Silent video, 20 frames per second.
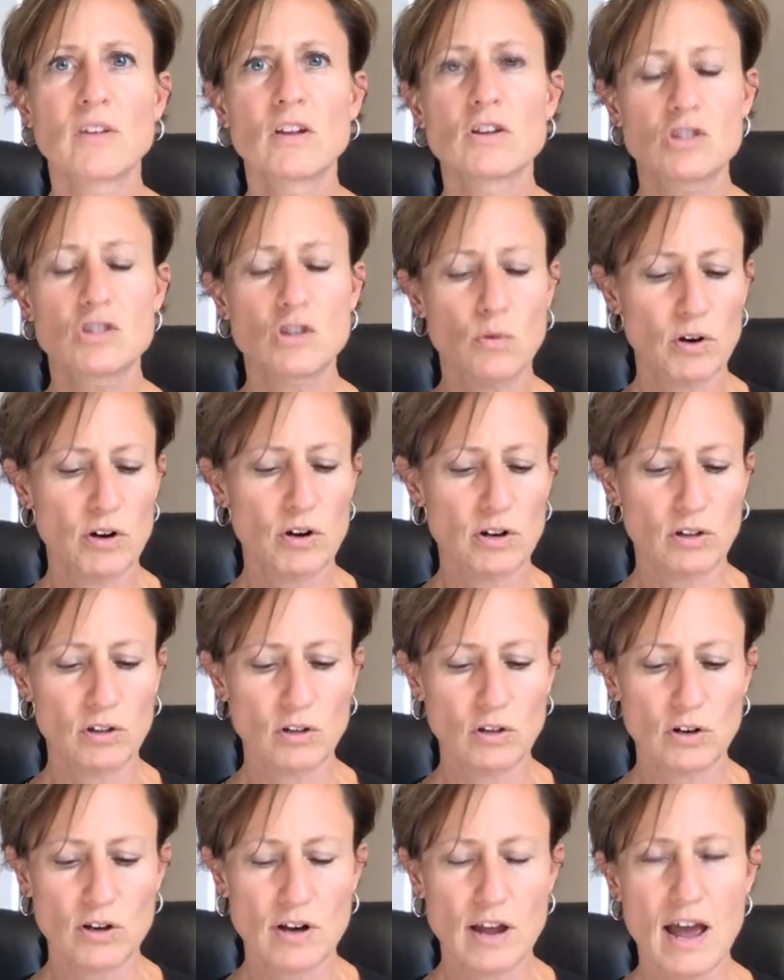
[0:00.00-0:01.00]
So we're going to
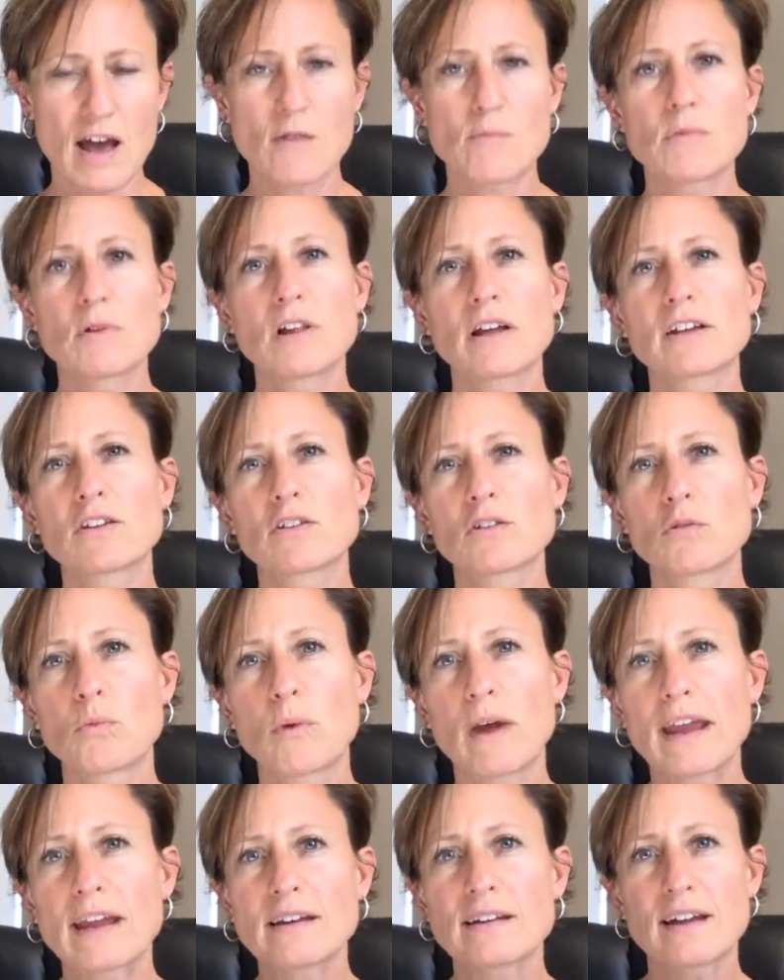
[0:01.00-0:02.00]
learn how molecular
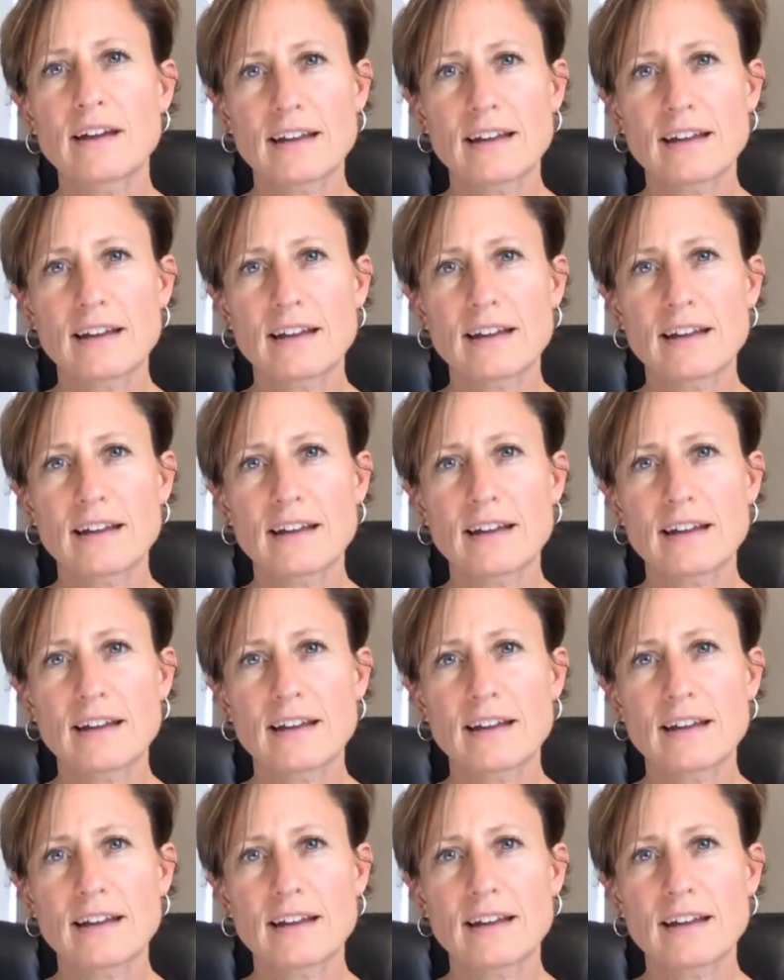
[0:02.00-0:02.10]
weight,